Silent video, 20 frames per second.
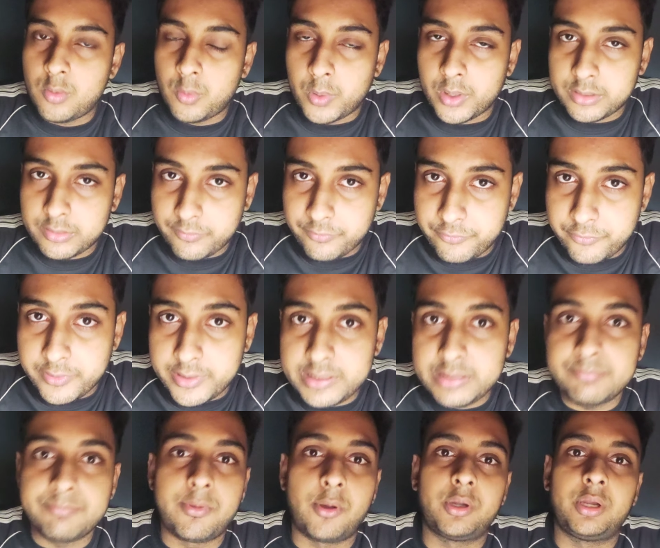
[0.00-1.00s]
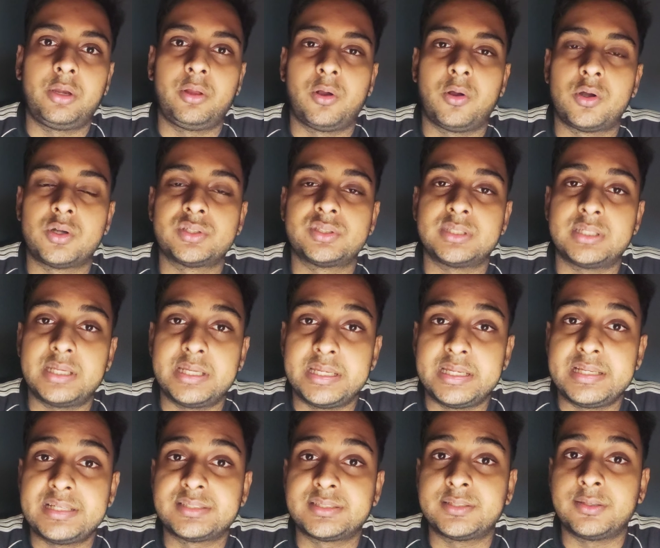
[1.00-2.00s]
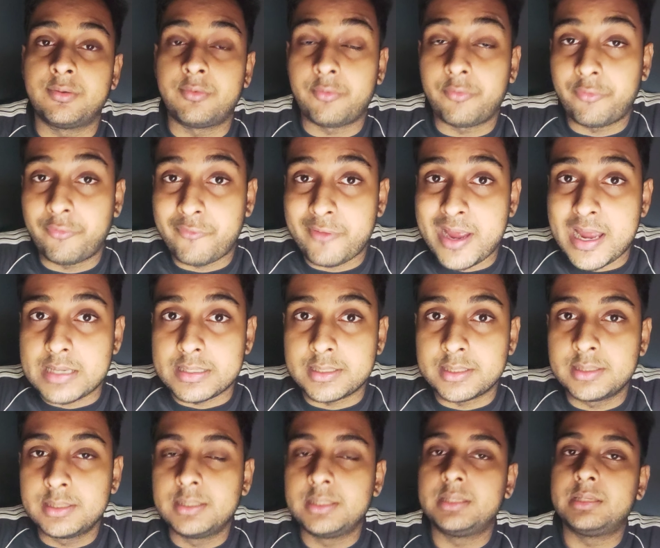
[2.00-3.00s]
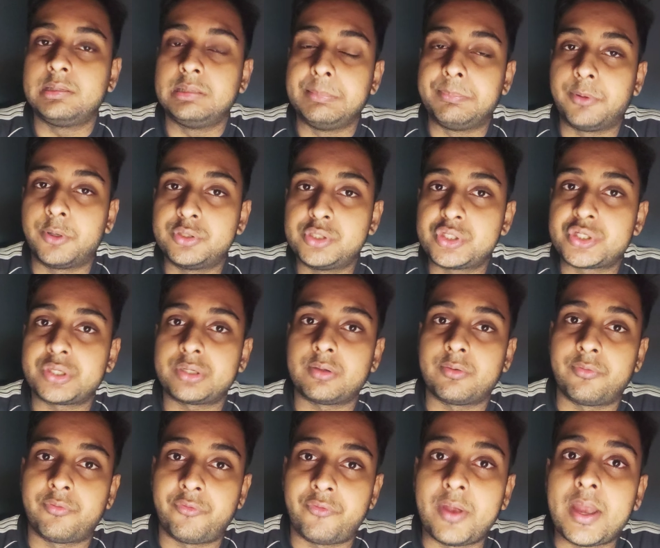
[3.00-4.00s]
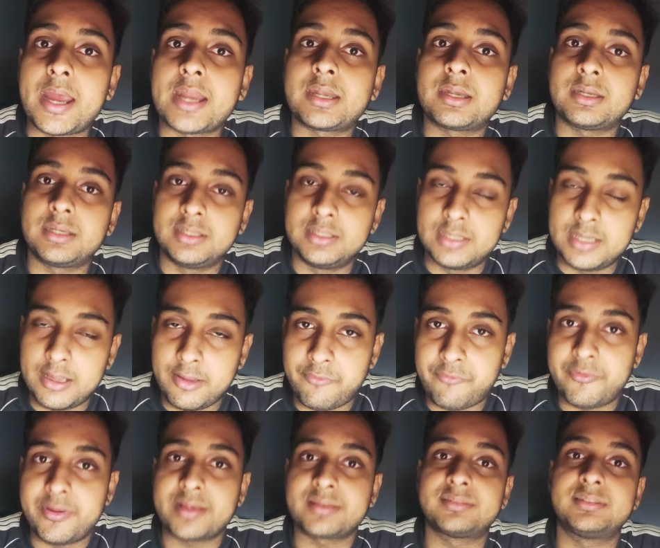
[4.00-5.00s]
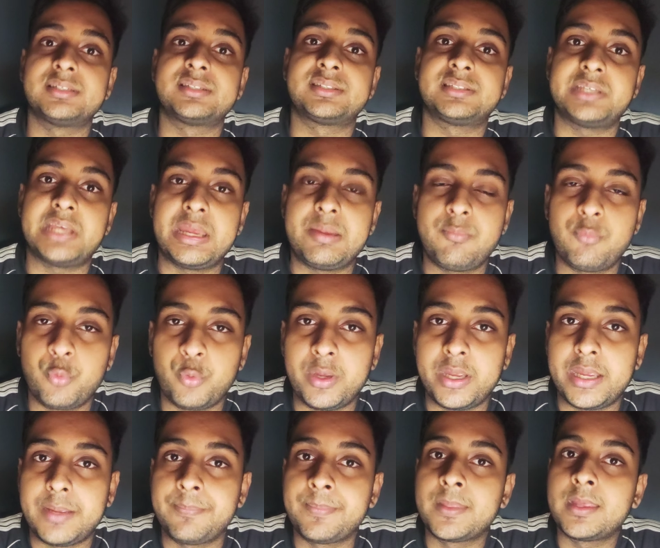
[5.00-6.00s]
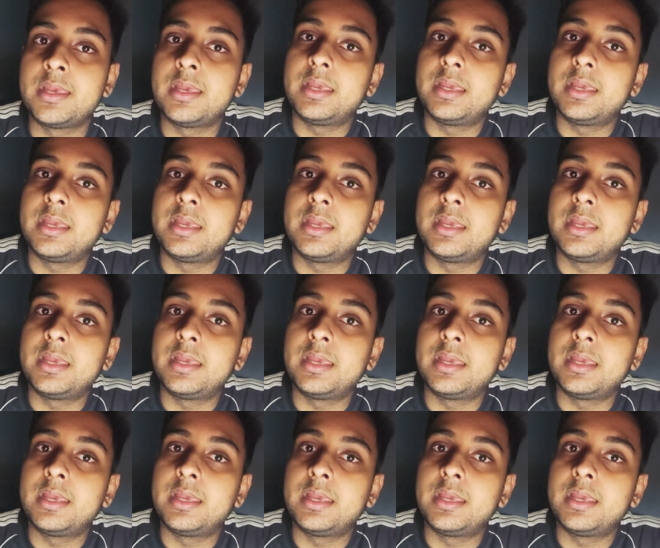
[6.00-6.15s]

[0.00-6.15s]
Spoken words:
One of the very important cause is fat. Deposition of fat affects the same way.